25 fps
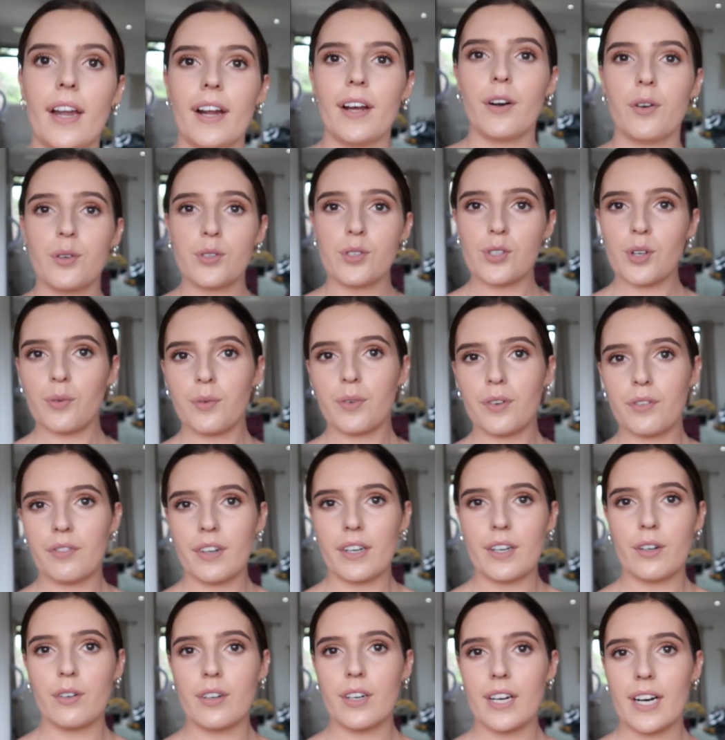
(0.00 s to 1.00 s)
And I also wanna
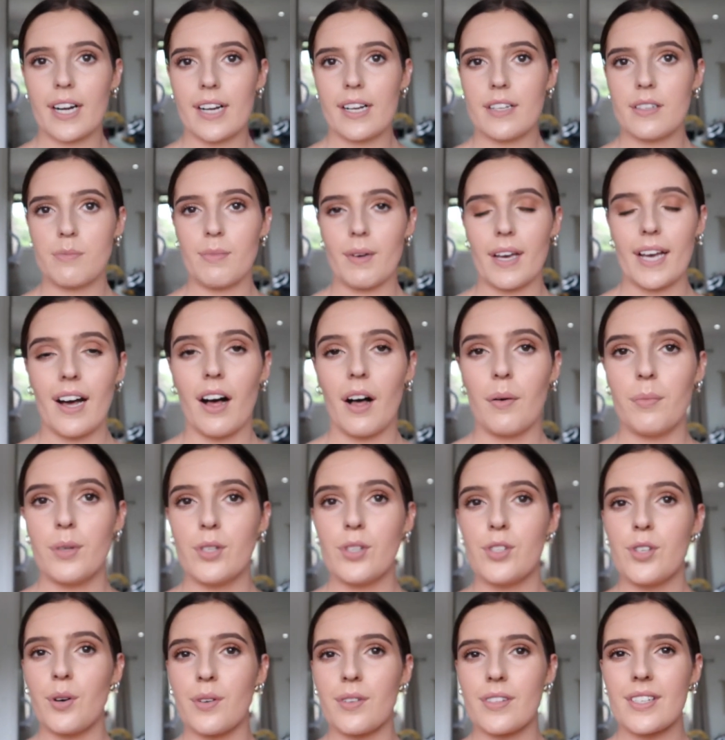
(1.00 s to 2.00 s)
reorganize my
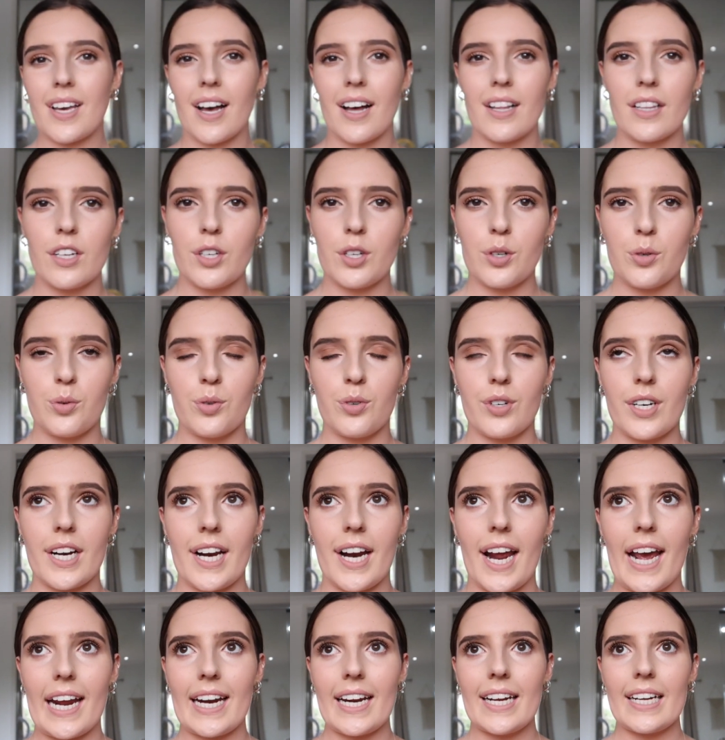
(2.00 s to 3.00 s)
cupboard so it's color
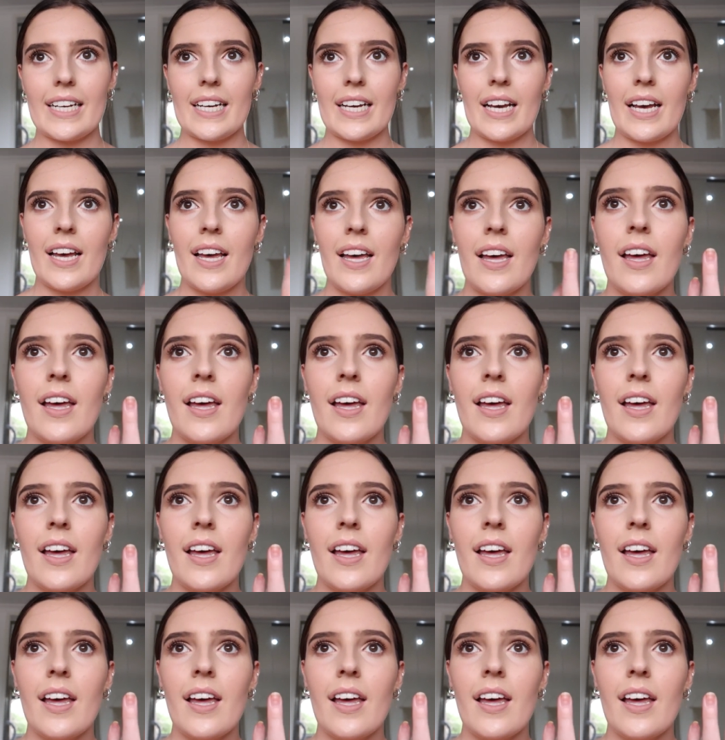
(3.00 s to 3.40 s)
coordinated.